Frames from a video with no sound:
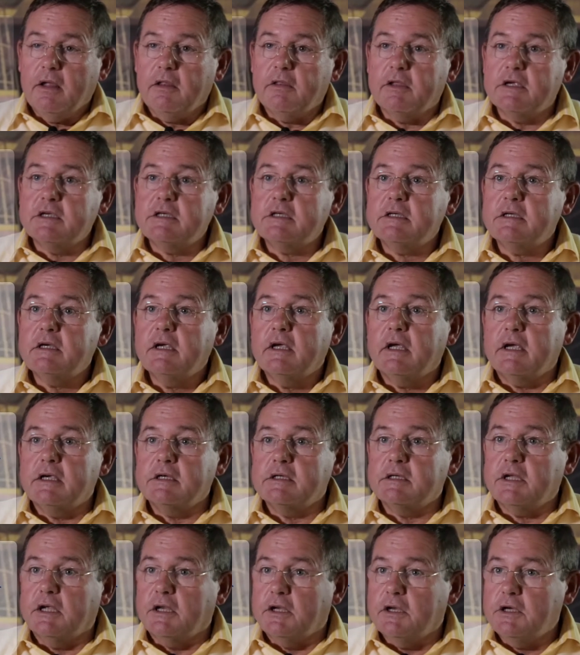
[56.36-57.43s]
This
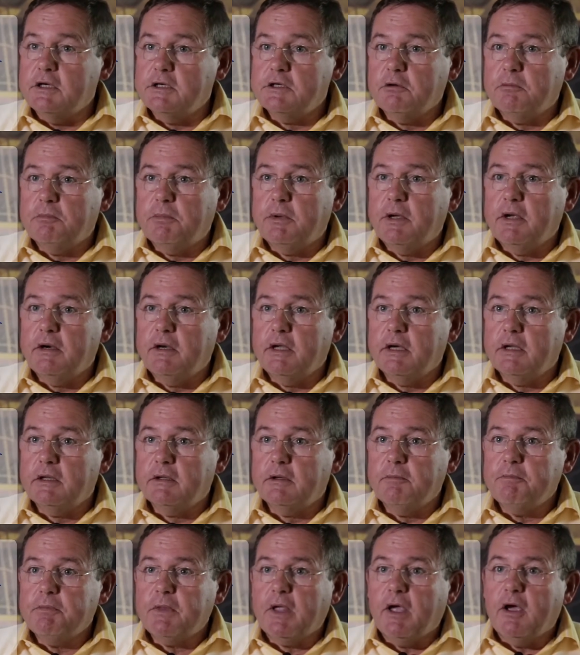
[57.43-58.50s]
is the initial
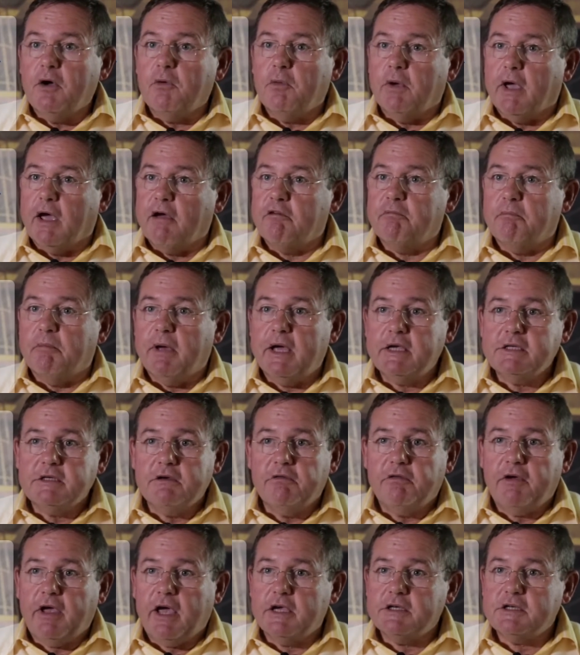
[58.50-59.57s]
period. We have
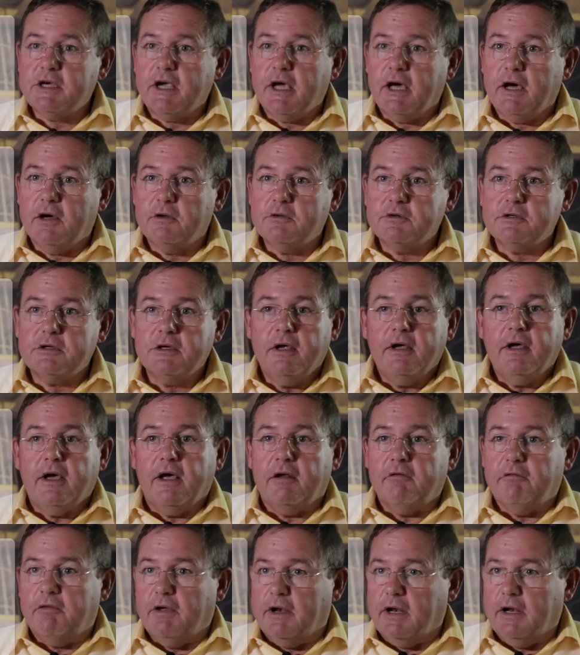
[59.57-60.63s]
massive cash outs
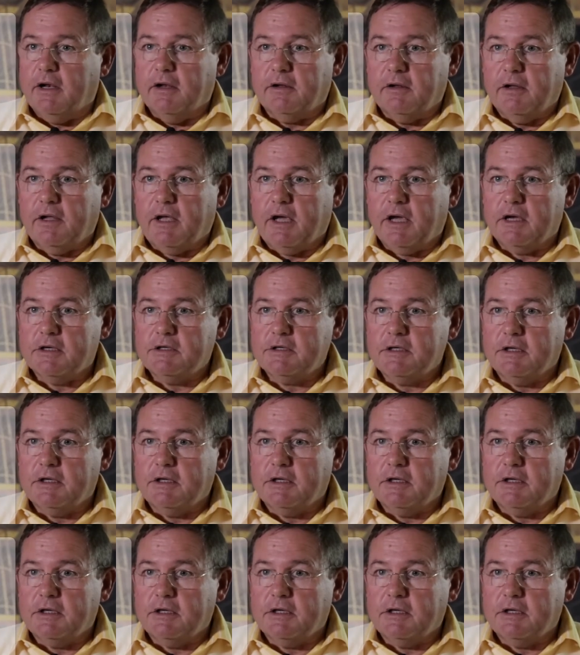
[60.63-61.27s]
and very little cash